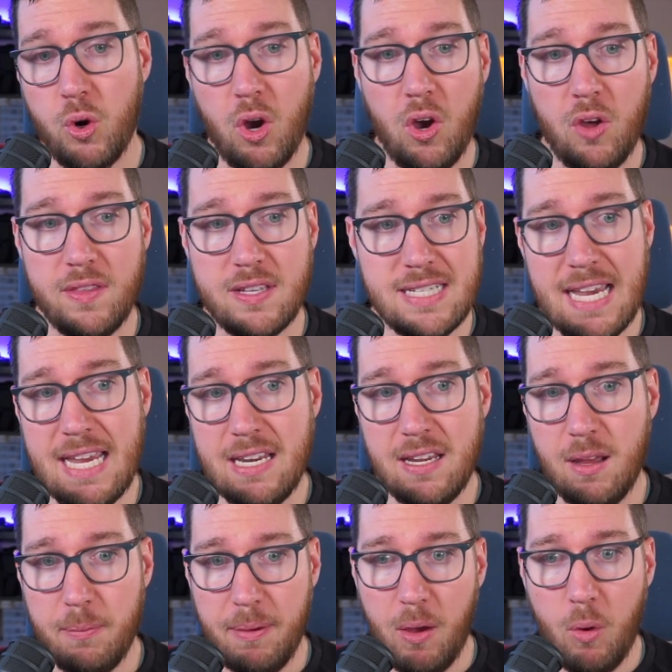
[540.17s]
all the data
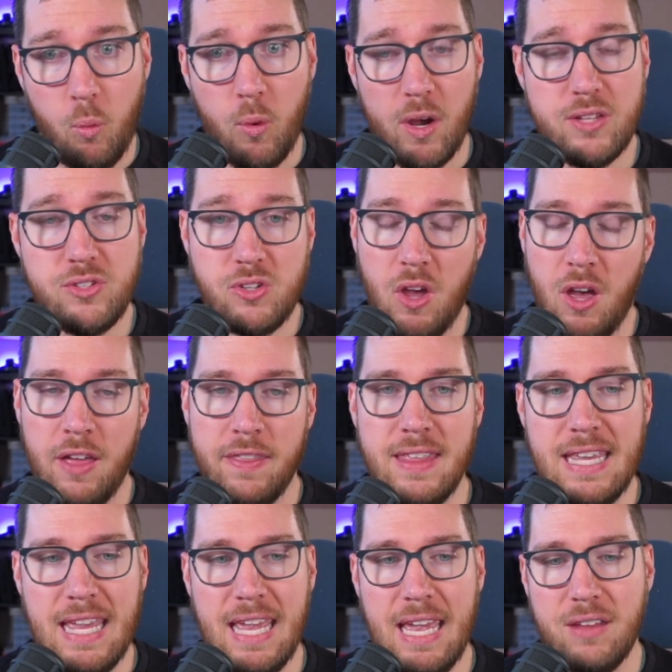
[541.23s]
about what's on the
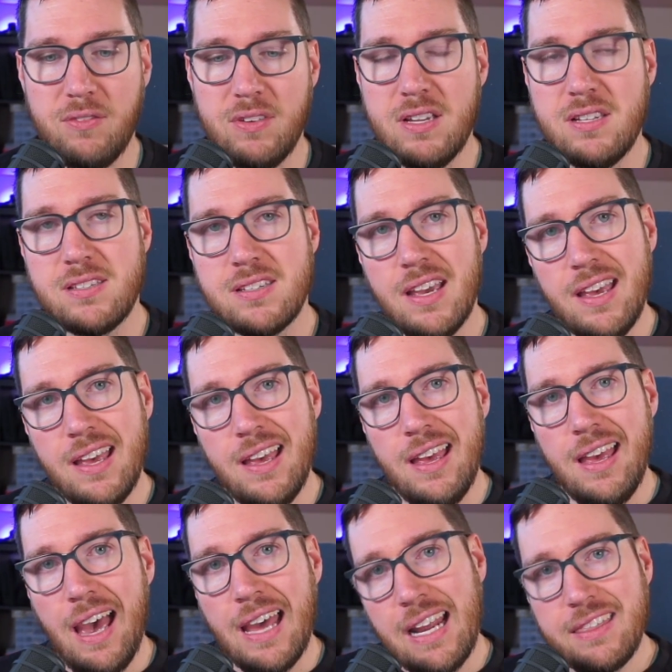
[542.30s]
canvas.
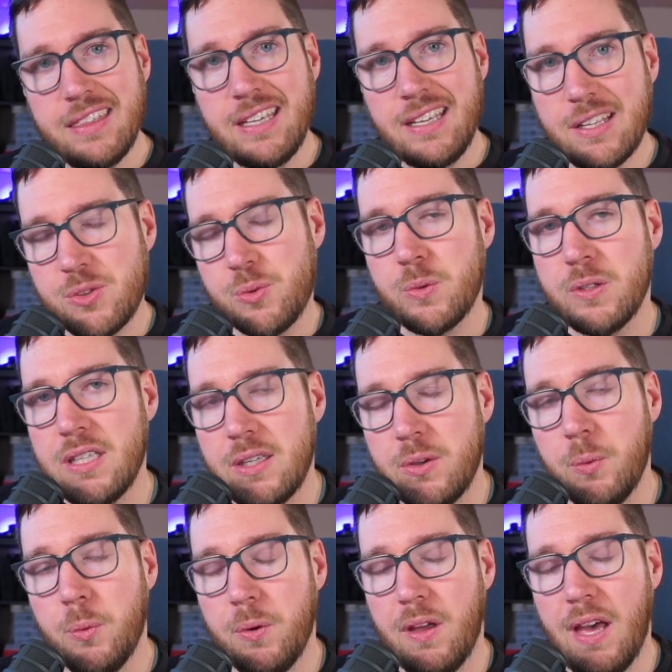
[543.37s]
And I think that's a really
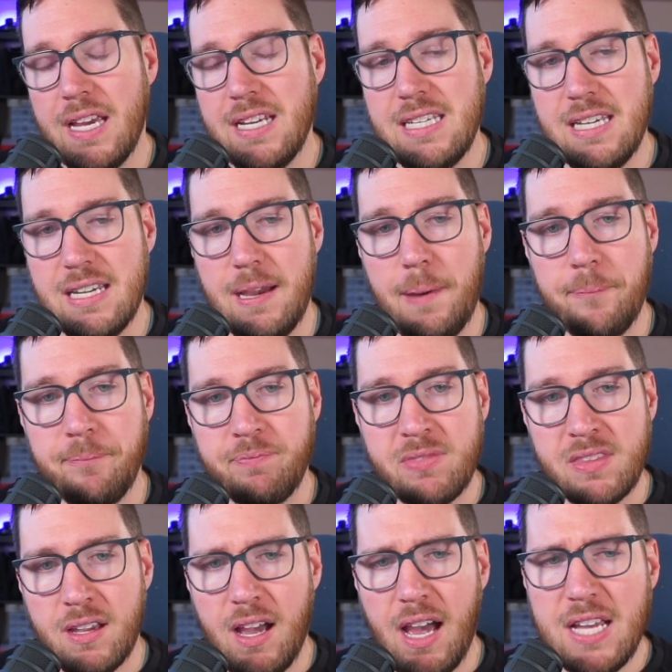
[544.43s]
cool idea.
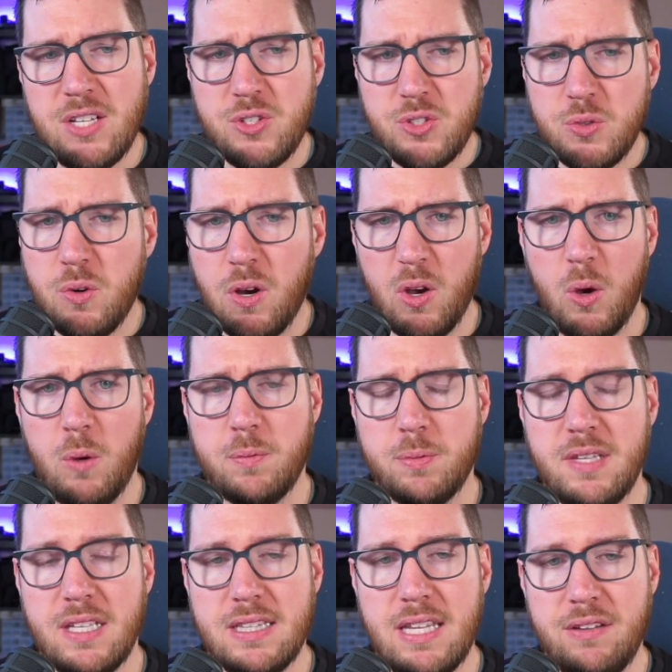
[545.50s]
I do hope
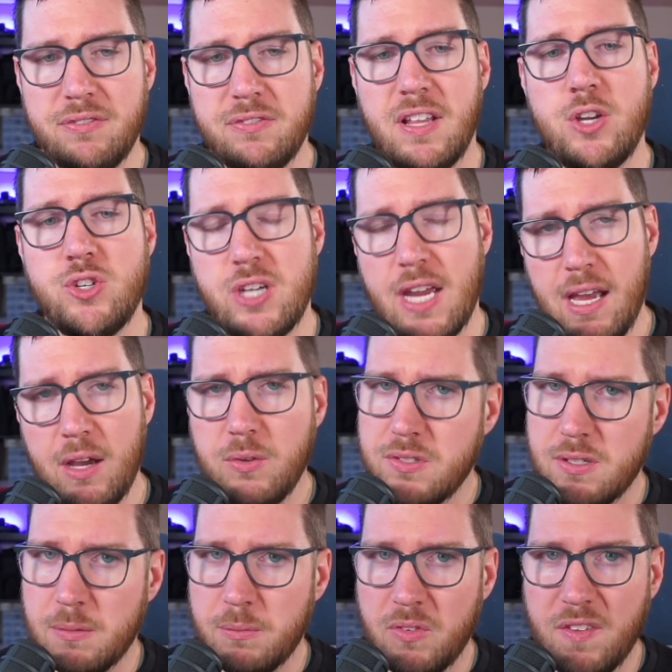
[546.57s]
that they flesh out
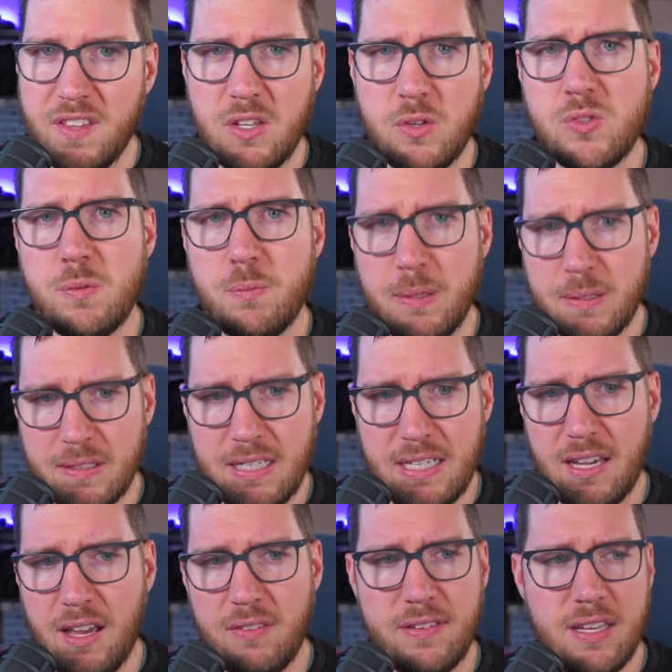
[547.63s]
some of the usability
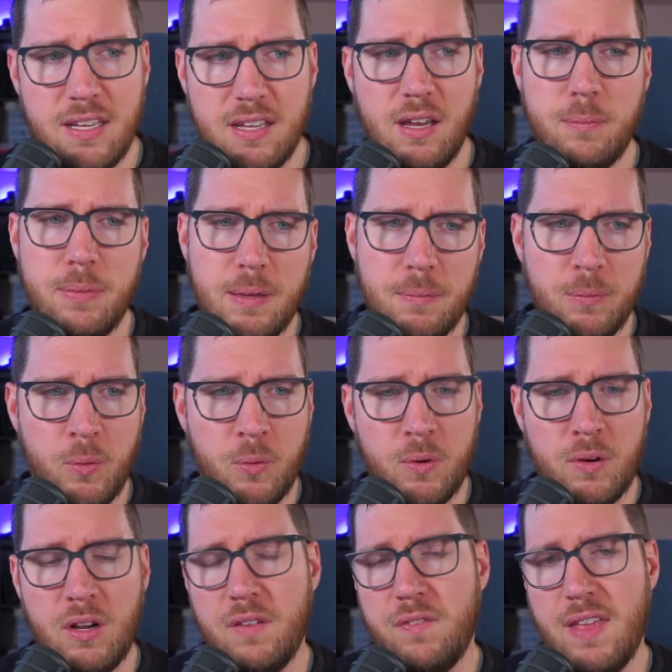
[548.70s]
of it a bit
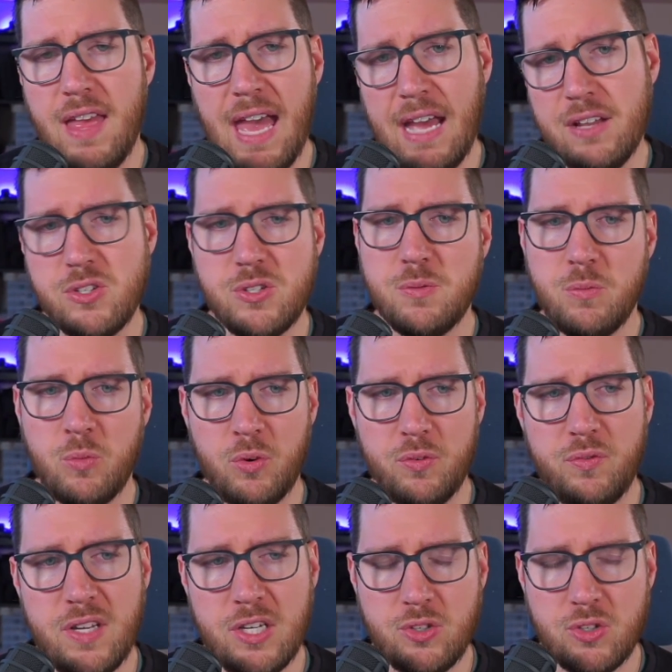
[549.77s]
more, if they add some more
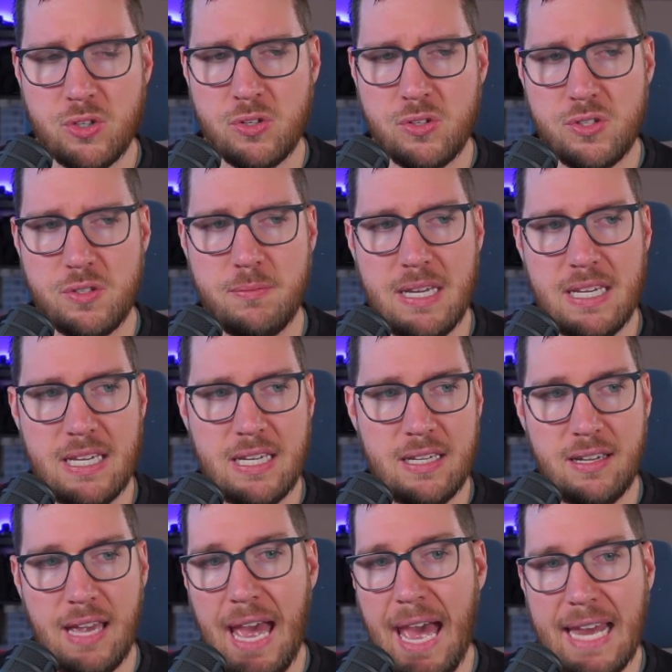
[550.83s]
features,
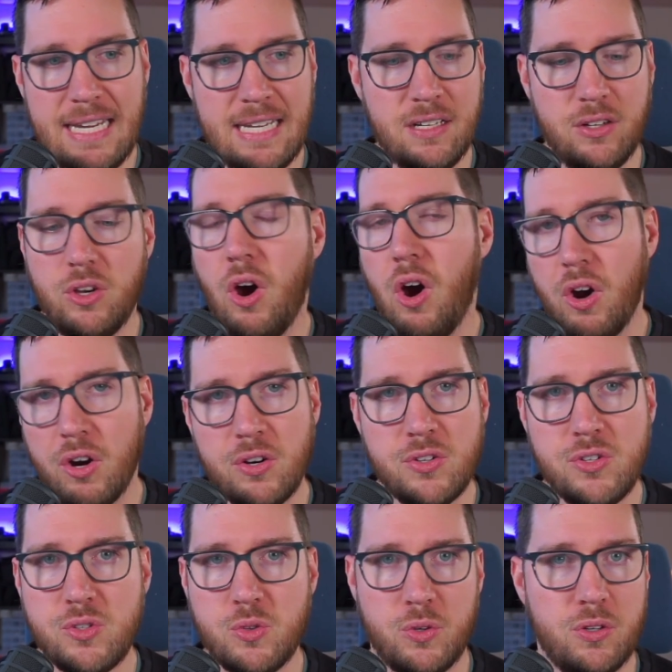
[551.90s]
making adding
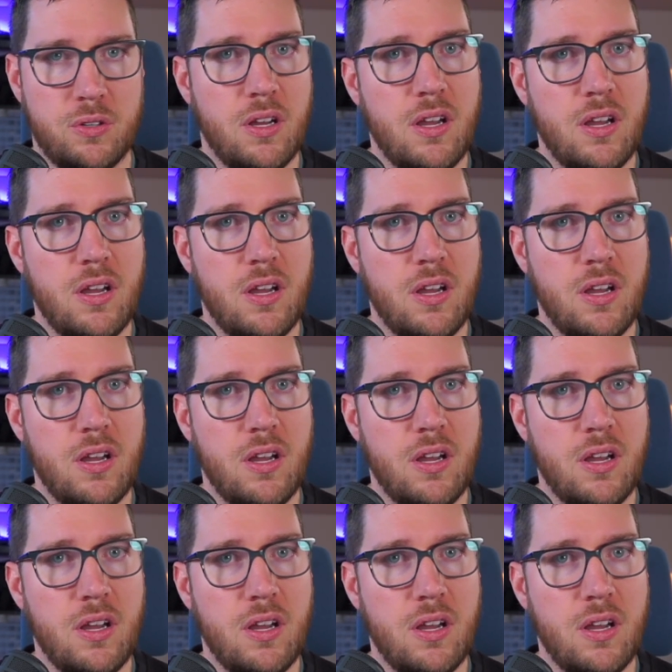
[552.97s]
cards or